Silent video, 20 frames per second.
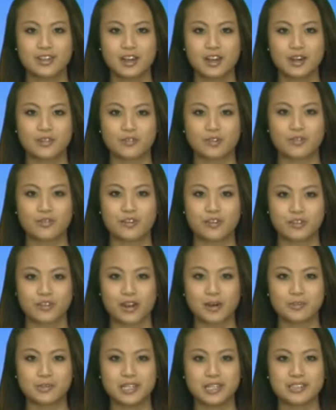For further
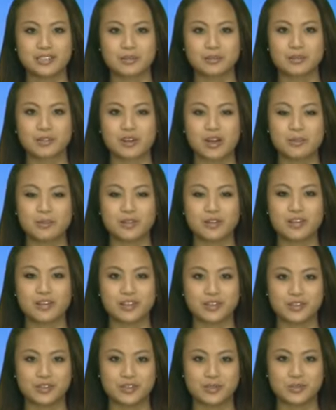updates, subscribe to our
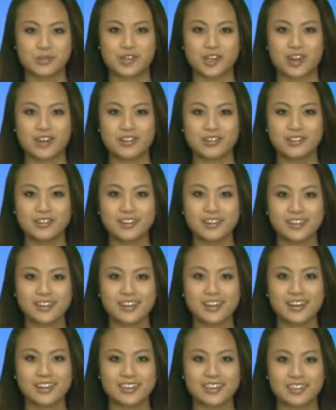YouTube channel.
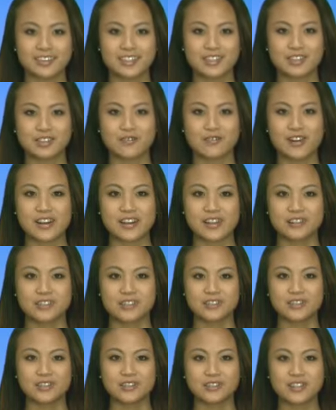This is the
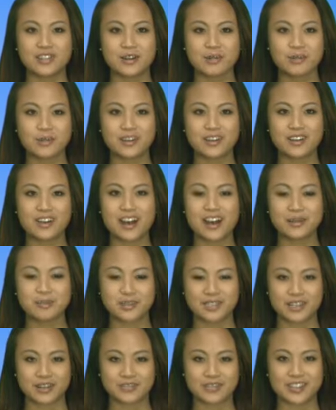Financial News Network. I'm
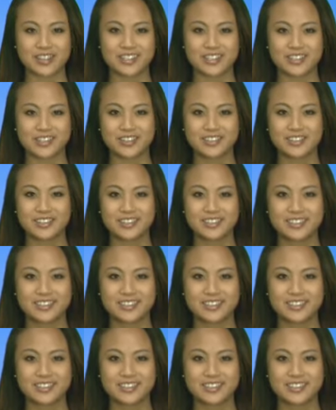Stephanie Hsu.